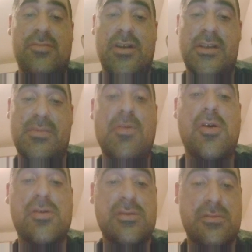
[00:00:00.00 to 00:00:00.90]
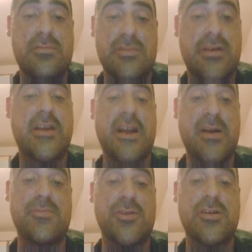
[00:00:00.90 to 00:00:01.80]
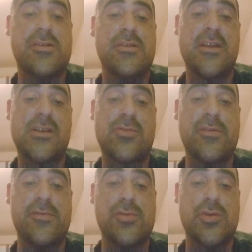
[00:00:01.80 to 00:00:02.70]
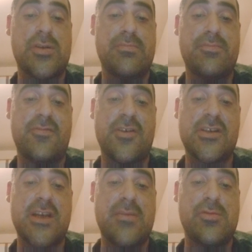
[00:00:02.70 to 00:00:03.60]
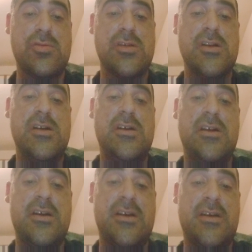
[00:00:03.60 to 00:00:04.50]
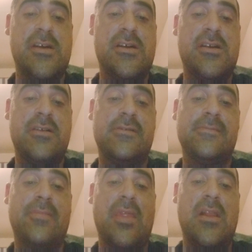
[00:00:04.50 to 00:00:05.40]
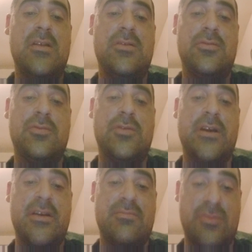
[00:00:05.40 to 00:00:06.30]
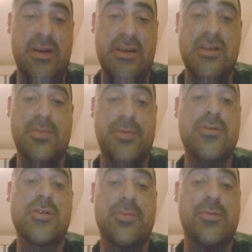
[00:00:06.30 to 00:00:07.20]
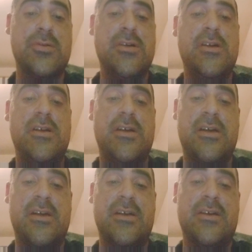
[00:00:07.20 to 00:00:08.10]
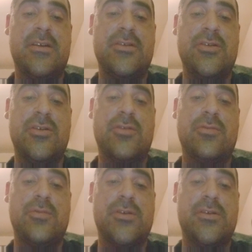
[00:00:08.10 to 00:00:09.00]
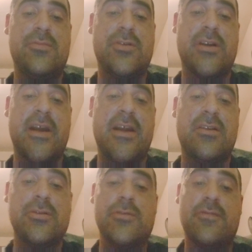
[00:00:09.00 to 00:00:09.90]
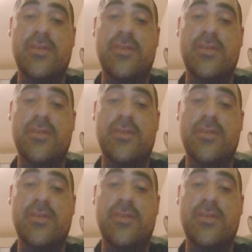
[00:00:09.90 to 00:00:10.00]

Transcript: with a small camera that swivels, for example, uh, and is opposable. Would add a little